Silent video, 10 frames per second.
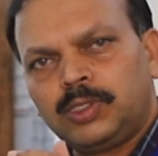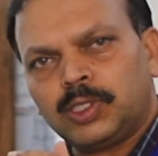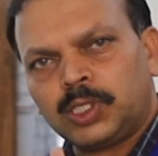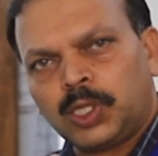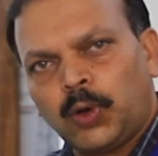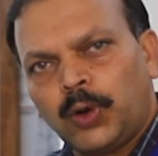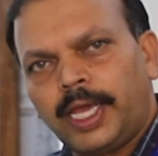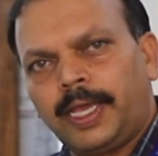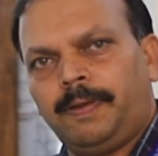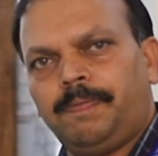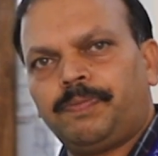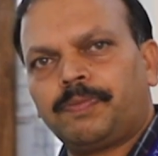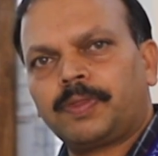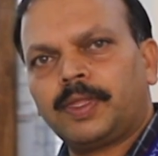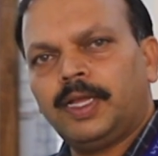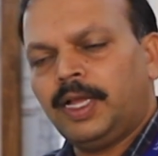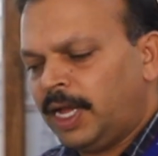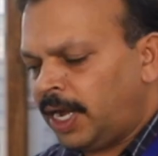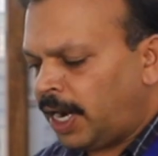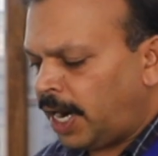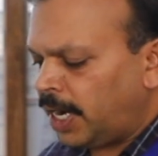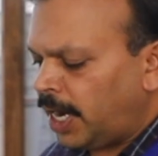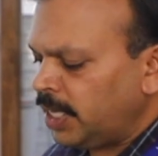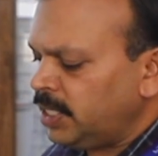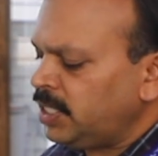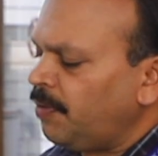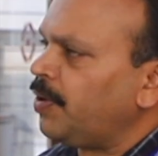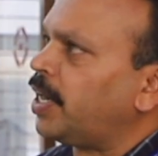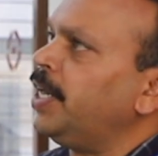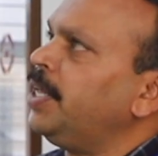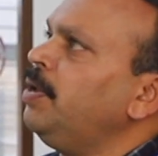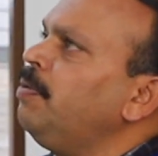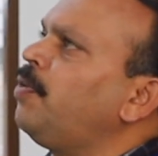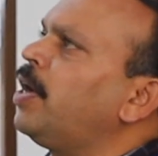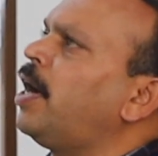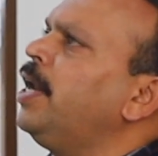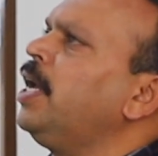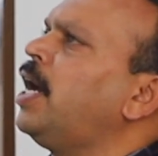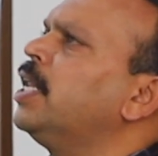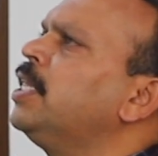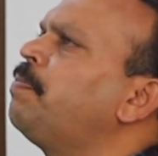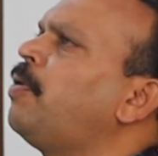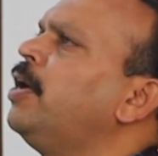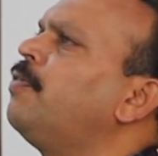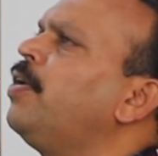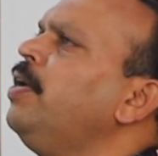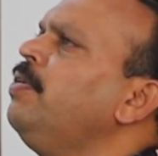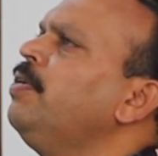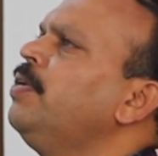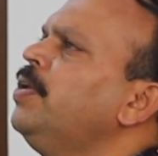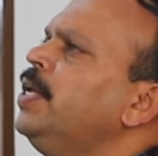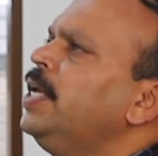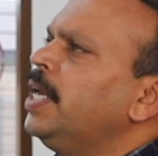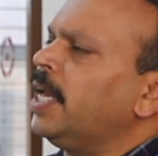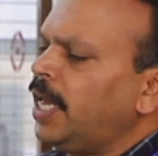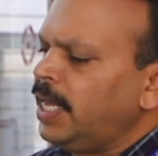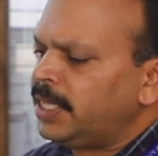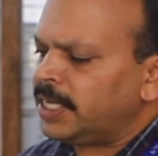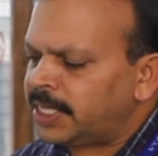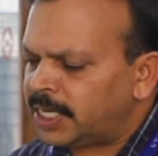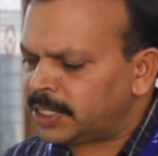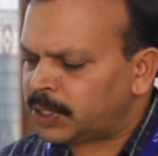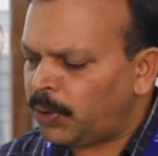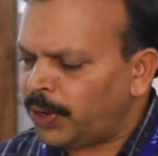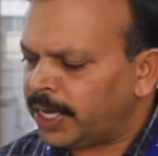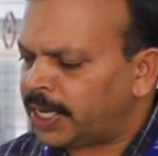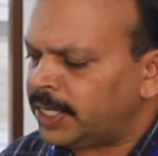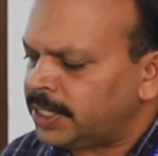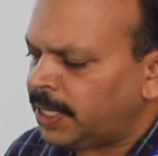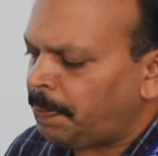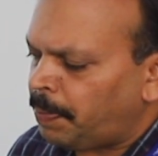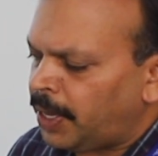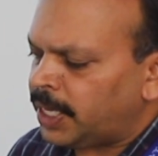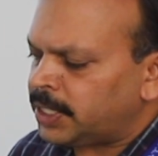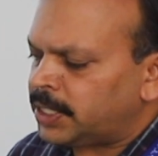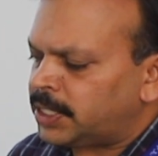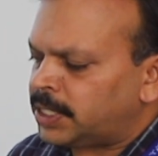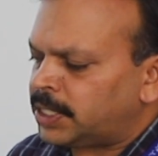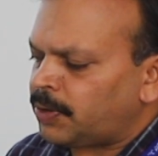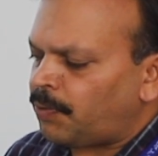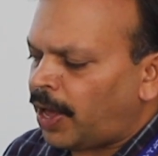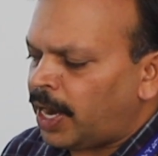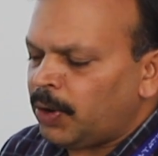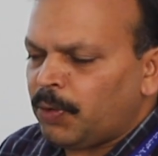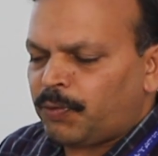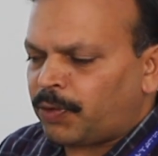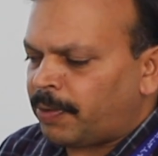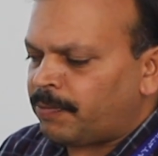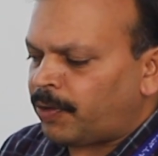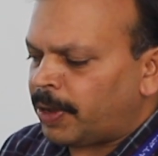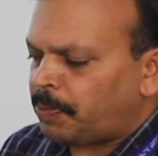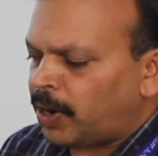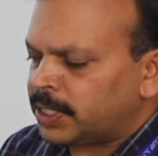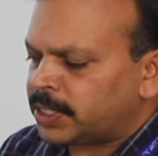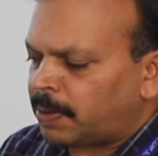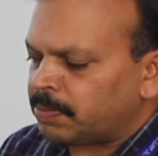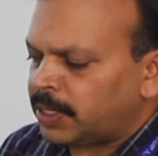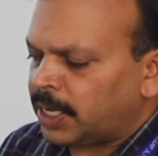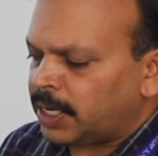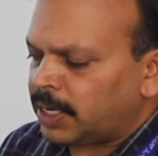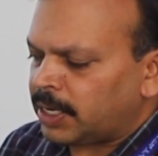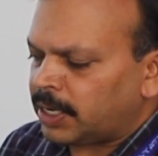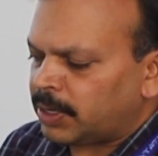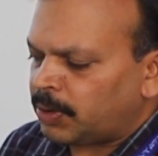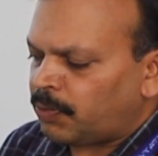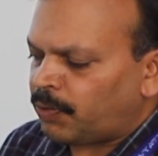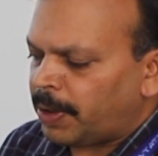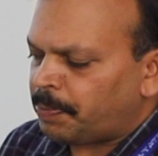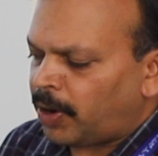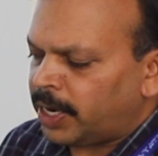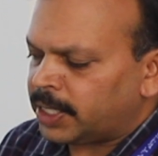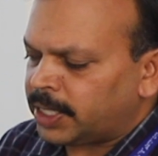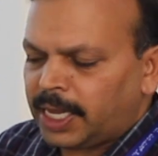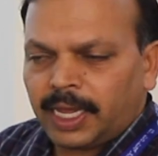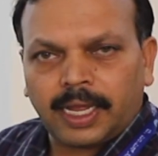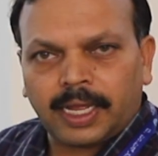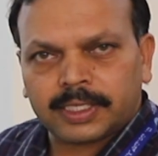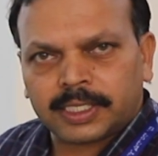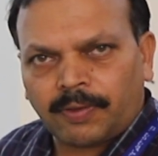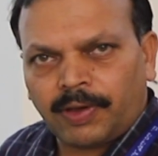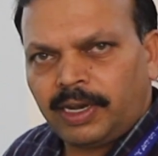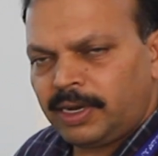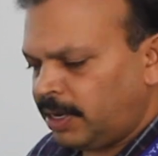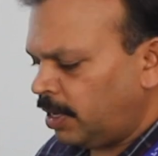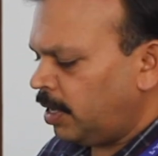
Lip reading: slowly. And like this, if we continue for adding another 0.5, again there is a slow increase in the pH value from 5 point something to 5.37.